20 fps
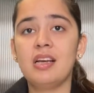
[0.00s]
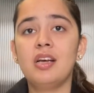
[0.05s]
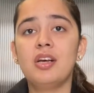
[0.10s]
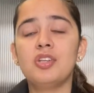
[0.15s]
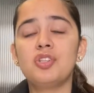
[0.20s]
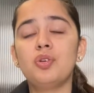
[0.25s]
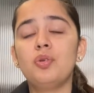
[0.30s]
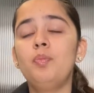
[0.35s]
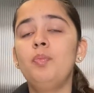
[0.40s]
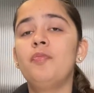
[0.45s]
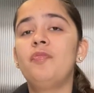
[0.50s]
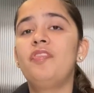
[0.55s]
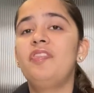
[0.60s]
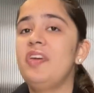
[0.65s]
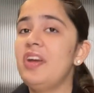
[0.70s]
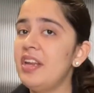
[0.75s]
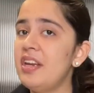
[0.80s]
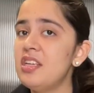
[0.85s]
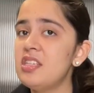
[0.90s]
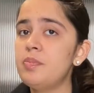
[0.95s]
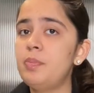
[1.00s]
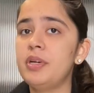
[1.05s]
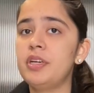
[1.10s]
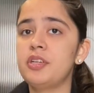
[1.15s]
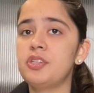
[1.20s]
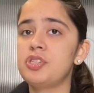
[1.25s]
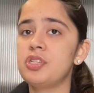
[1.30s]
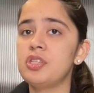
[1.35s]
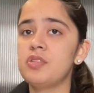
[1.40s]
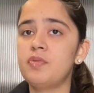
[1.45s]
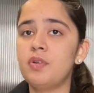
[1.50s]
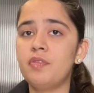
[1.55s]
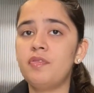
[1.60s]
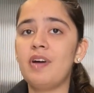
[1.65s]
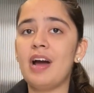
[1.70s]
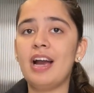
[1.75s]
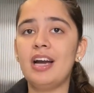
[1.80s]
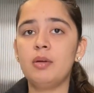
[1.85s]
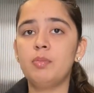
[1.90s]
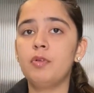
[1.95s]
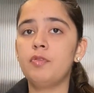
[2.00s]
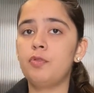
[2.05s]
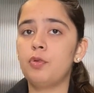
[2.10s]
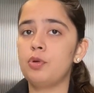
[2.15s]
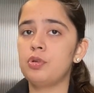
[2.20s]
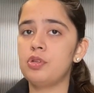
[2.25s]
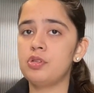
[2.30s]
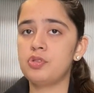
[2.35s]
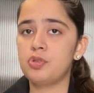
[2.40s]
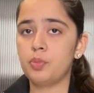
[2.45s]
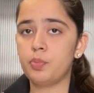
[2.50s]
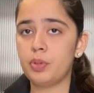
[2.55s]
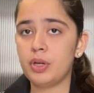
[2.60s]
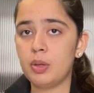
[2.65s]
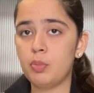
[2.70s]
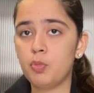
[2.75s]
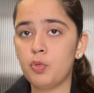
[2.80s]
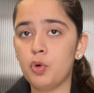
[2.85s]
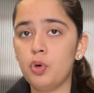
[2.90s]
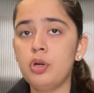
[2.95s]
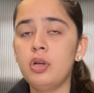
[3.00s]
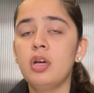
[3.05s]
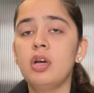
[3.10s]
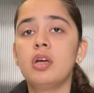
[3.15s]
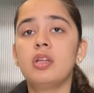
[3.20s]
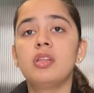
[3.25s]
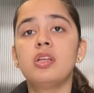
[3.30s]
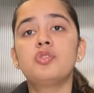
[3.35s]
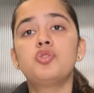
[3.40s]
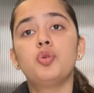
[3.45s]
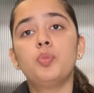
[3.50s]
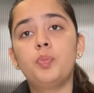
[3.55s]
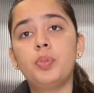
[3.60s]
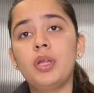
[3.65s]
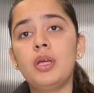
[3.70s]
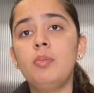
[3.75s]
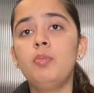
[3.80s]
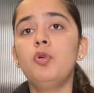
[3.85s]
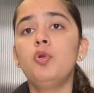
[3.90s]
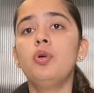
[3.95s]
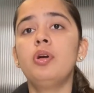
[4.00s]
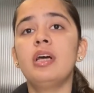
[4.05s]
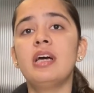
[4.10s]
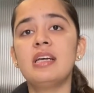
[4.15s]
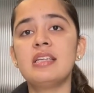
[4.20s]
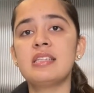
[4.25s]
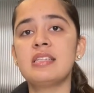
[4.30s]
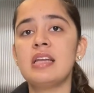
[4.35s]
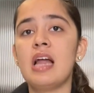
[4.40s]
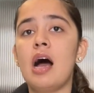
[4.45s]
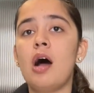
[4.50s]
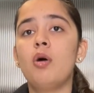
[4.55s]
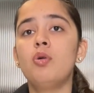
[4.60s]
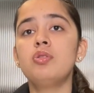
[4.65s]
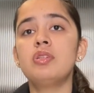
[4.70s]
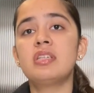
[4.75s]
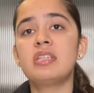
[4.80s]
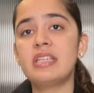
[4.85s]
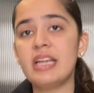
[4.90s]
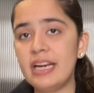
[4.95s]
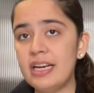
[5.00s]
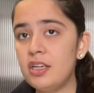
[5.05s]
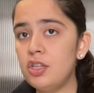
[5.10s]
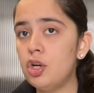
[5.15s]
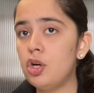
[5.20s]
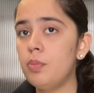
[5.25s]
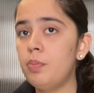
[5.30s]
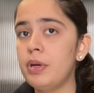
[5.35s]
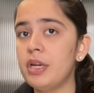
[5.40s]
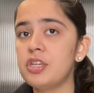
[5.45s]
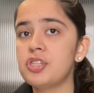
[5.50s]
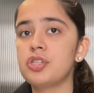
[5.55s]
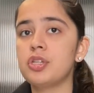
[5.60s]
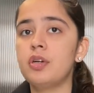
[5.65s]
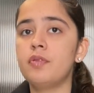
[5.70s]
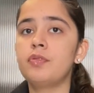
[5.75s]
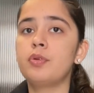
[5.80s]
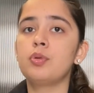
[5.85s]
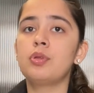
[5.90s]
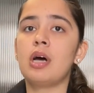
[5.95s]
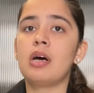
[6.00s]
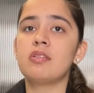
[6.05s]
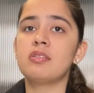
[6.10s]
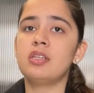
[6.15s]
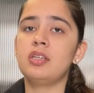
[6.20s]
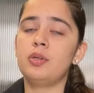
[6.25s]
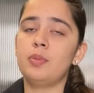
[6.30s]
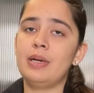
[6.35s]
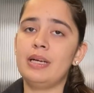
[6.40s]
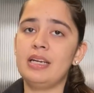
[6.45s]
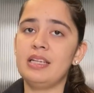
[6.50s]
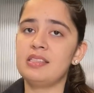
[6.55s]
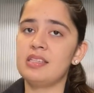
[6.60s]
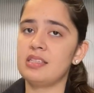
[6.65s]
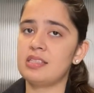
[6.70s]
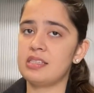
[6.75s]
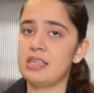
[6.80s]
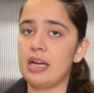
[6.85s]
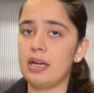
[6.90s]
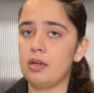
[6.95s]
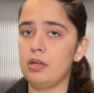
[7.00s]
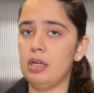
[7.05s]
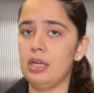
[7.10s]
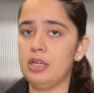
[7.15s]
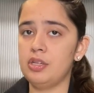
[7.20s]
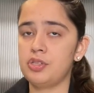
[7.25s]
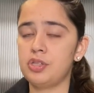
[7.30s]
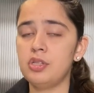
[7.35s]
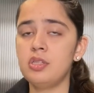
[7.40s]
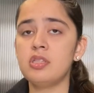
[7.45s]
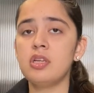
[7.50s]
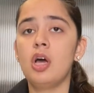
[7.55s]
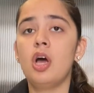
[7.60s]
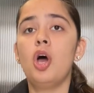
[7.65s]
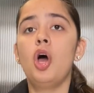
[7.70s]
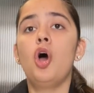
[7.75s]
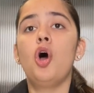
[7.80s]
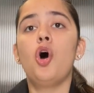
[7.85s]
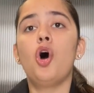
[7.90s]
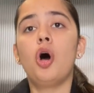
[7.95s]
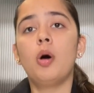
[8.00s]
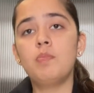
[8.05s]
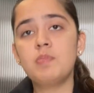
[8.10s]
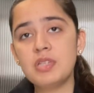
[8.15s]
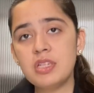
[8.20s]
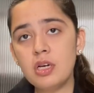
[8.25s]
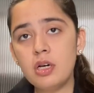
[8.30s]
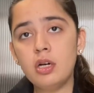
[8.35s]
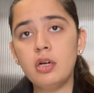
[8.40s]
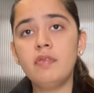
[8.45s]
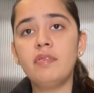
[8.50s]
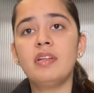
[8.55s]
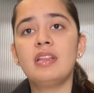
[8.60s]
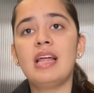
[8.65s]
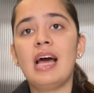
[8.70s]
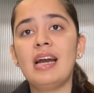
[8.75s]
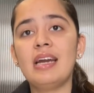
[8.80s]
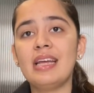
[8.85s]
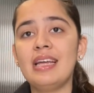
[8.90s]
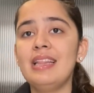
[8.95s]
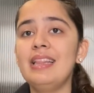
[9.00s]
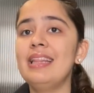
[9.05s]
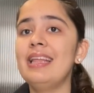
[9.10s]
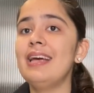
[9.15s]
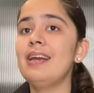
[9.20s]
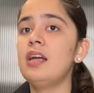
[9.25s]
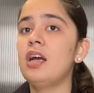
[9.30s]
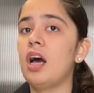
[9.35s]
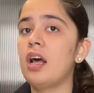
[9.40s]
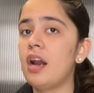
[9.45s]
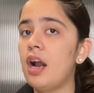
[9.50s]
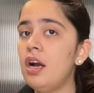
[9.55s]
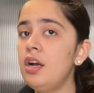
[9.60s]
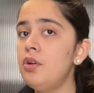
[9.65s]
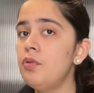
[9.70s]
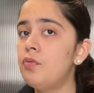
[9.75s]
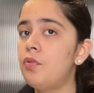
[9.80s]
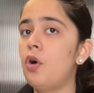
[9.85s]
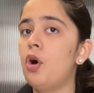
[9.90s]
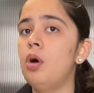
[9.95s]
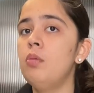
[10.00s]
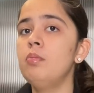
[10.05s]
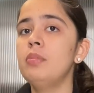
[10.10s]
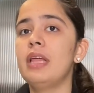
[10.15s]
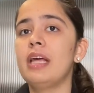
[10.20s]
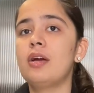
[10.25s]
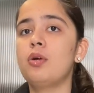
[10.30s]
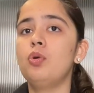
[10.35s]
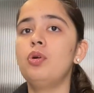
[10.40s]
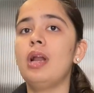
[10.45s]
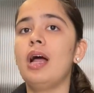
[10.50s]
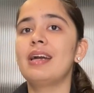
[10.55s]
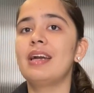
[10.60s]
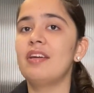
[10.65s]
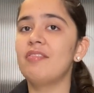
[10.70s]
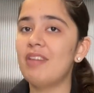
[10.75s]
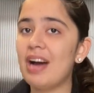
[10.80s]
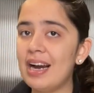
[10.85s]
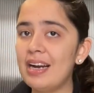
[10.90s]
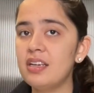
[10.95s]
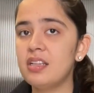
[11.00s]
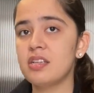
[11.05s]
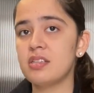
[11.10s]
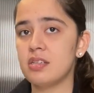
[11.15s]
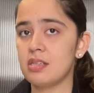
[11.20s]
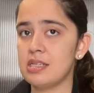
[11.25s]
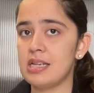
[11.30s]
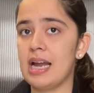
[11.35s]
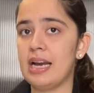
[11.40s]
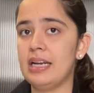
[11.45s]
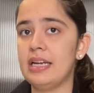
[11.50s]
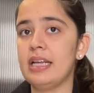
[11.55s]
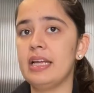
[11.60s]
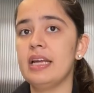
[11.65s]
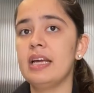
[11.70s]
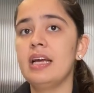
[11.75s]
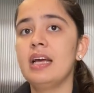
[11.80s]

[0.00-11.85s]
So various petitions were filed before the Supreme Court. The Supreme Court has now stayed the operation of 2026 regulations, observed that in their current form they could divide the society,